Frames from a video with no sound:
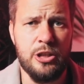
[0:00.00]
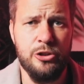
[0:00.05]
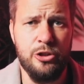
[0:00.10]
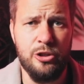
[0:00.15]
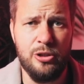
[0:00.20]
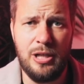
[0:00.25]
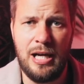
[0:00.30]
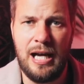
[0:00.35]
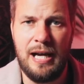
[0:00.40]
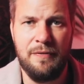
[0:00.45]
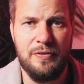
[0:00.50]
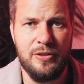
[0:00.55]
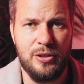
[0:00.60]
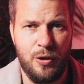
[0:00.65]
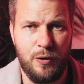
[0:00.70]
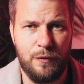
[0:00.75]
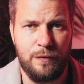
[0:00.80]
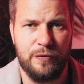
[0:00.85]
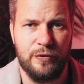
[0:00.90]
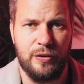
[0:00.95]
Do you have an
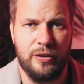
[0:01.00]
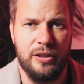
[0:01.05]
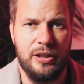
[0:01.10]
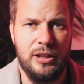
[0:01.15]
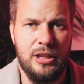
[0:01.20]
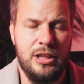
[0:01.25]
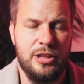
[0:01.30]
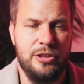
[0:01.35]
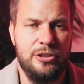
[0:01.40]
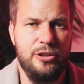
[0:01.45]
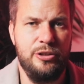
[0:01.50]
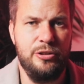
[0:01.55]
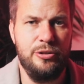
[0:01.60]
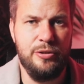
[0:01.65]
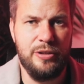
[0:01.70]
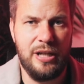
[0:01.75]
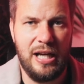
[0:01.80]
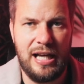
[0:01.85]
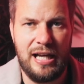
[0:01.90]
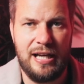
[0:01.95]
offer? Do
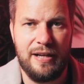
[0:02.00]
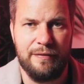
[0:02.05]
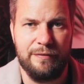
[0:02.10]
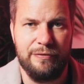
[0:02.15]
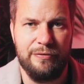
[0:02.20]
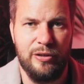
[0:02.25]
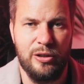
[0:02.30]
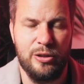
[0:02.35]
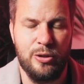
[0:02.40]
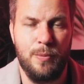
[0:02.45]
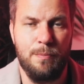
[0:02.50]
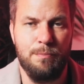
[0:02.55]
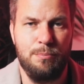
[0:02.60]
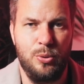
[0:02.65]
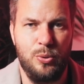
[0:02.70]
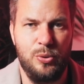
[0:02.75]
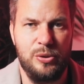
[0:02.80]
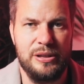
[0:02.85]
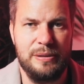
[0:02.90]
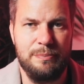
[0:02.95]
you have an
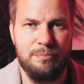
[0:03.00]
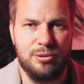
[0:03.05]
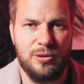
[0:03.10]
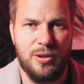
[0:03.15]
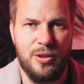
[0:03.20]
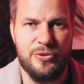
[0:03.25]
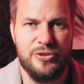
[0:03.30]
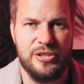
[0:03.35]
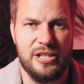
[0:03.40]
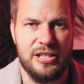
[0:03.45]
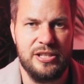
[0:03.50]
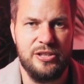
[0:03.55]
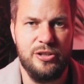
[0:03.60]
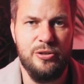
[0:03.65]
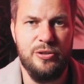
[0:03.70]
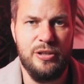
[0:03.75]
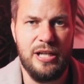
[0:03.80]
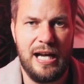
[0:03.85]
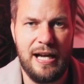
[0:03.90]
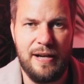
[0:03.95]
onboarding process? Do
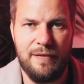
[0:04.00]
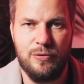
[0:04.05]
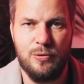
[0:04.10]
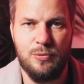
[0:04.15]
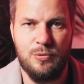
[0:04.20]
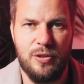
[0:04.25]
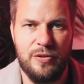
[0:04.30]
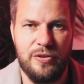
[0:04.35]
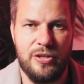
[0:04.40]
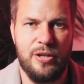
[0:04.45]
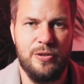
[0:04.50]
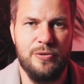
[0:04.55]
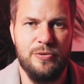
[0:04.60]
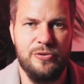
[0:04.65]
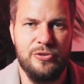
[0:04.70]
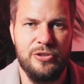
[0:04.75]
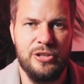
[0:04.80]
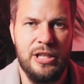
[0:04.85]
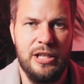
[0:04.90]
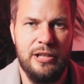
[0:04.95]
you have all of
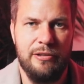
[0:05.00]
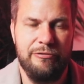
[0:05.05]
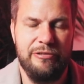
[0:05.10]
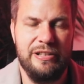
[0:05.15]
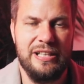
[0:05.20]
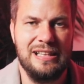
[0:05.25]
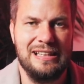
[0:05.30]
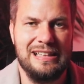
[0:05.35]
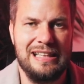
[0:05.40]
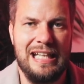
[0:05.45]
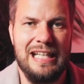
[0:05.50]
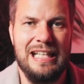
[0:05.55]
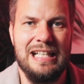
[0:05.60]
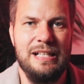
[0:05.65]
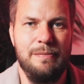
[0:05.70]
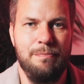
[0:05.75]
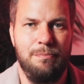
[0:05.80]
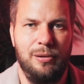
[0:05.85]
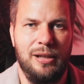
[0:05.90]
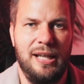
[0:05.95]
those things
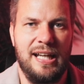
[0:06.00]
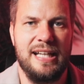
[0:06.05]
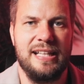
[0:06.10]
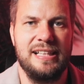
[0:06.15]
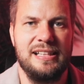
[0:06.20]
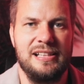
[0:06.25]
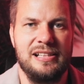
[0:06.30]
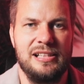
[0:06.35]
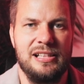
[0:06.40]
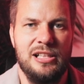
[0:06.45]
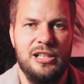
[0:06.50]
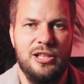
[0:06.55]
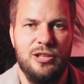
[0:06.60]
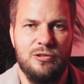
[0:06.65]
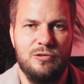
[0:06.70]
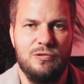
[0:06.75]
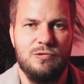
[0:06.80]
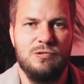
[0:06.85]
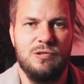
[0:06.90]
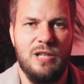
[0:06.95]
in place,
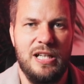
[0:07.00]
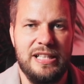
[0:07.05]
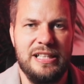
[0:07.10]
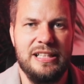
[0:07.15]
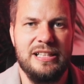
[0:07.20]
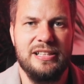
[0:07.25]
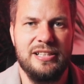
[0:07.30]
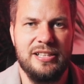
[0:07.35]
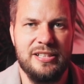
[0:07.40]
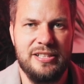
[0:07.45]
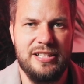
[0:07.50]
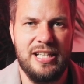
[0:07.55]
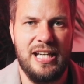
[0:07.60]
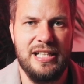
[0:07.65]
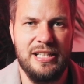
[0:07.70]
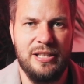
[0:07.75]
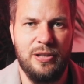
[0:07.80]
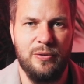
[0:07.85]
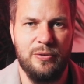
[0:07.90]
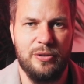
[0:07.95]
ready to
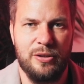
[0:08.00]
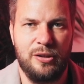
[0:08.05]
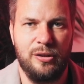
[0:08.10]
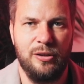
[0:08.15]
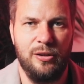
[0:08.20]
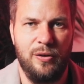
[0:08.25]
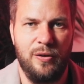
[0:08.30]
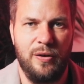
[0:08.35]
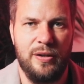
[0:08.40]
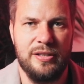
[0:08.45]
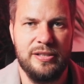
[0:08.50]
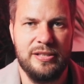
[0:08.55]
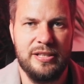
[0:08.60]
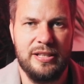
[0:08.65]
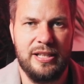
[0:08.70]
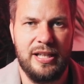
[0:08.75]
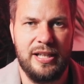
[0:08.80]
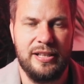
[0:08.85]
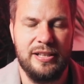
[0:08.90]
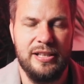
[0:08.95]
take on a client
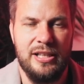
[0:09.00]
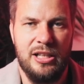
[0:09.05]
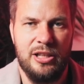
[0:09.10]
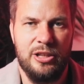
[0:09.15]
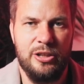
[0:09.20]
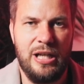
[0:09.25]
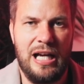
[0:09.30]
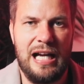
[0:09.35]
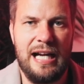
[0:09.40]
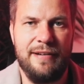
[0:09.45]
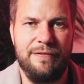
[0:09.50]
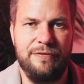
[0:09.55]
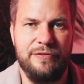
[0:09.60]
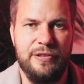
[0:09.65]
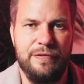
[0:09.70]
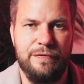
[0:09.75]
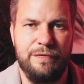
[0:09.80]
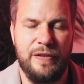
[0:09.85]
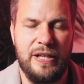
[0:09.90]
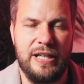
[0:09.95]
today? You have
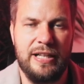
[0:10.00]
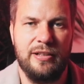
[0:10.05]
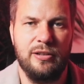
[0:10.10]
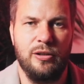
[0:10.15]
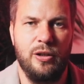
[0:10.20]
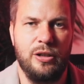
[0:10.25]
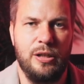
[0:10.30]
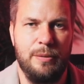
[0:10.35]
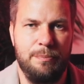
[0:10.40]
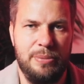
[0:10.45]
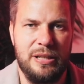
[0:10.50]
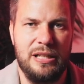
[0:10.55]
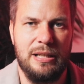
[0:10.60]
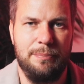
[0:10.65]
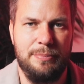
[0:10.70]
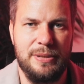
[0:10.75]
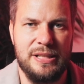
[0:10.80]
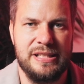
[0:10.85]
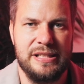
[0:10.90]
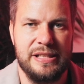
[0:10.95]
to think like a bigger
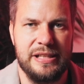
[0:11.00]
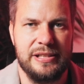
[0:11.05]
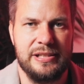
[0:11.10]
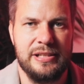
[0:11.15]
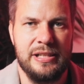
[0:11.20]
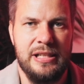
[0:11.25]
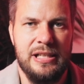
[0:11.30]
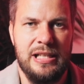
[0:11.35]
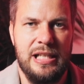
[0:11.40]
business.